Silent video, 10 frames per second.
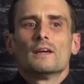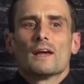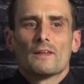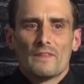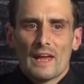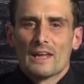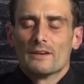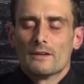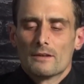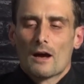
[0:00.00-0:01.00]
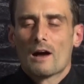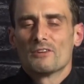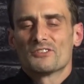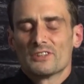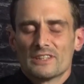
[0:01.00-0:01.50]
And then,
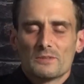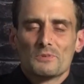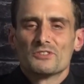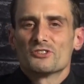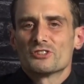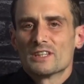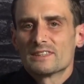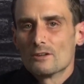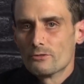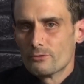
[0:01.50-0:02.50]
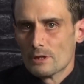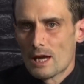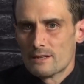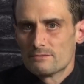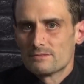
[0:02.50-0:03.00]
obviously, it's a position that's held for
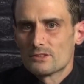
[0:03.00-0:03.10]
life.